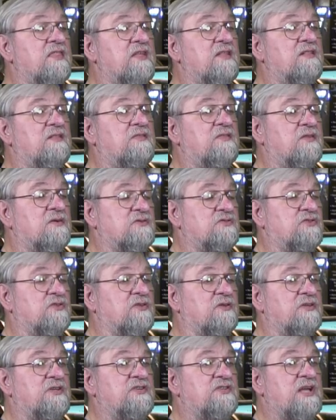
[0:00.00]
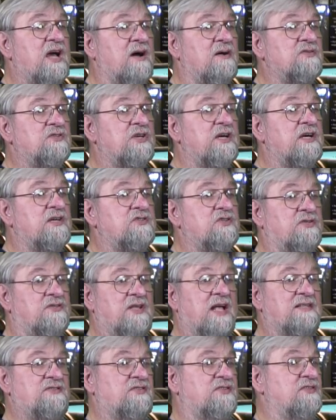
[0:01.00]
the, there's the least house edge, and
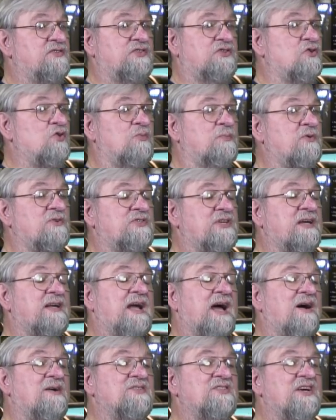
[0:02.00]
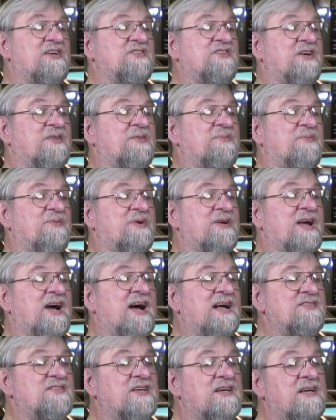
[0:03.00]
that's the 0% house edge on the free
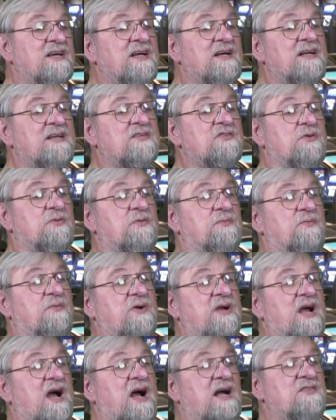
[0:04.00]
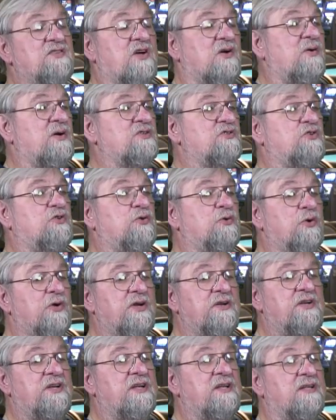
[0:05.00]
odds. So the free odds are as
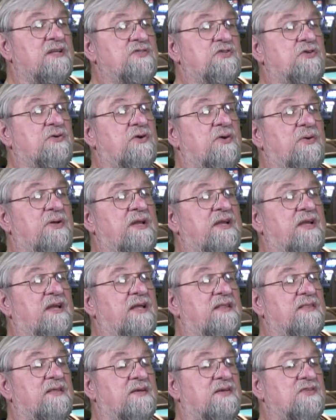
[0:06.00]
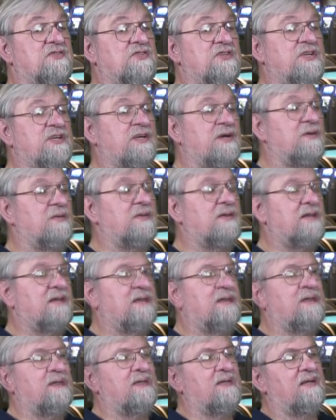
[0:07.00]
good a deal as you're going to get in the casino.
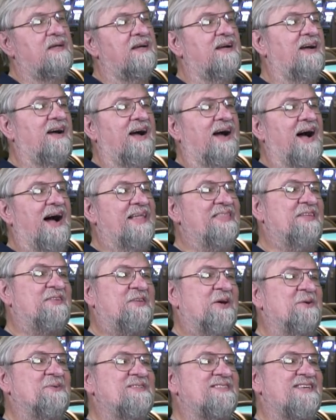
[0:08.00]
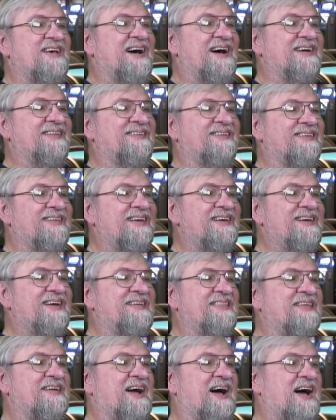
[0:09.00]
On the don't side,
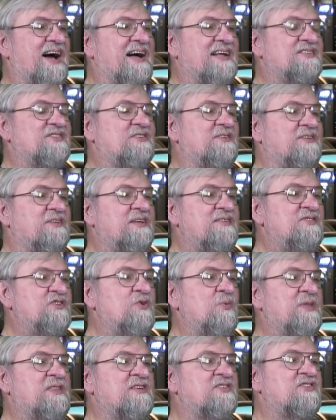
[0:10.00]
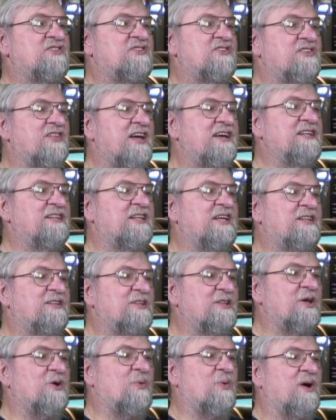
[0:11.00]
laying the odds leaves you with a slightly
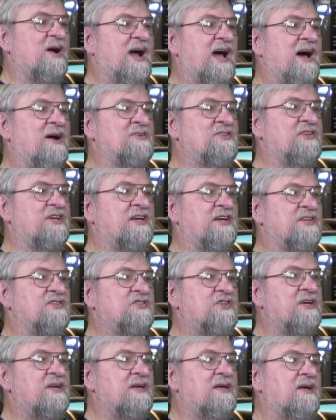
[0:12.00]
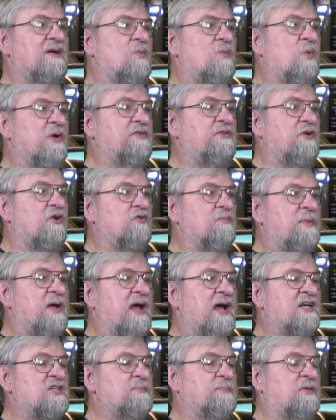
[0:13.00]
lower house edge with don't
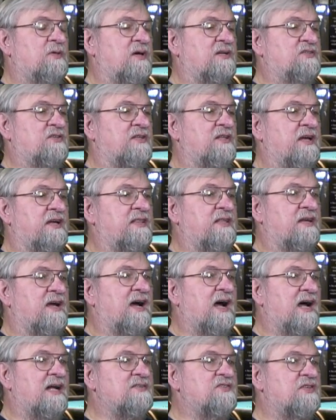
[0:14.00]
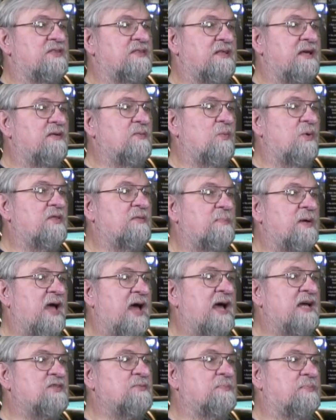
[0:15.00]
pass plus laying the odds than with
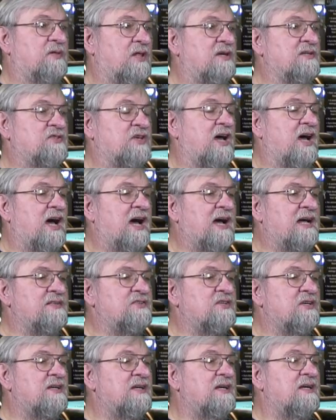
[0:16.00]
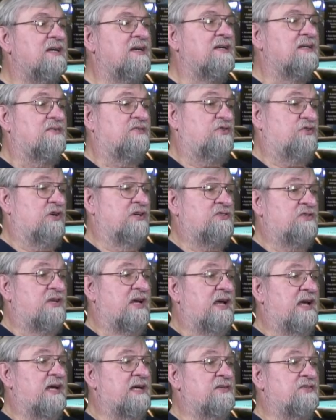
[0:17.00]
pass plus odds, just
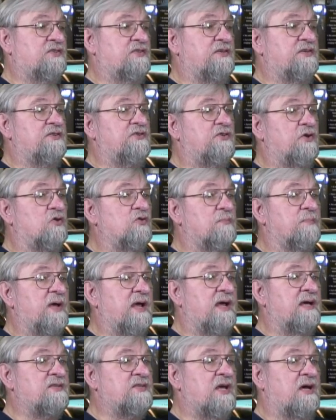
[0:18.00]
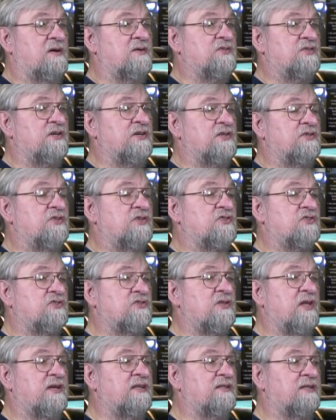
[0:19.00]
as the don't pass house edge is
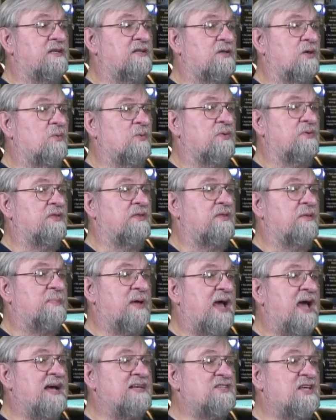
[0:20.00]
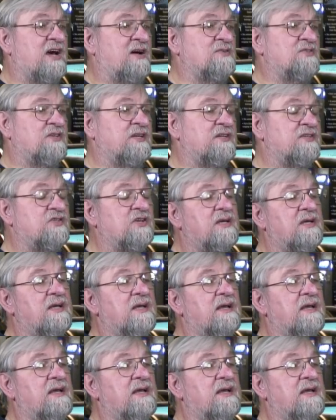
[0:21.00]
slightly lower than the pass house edge.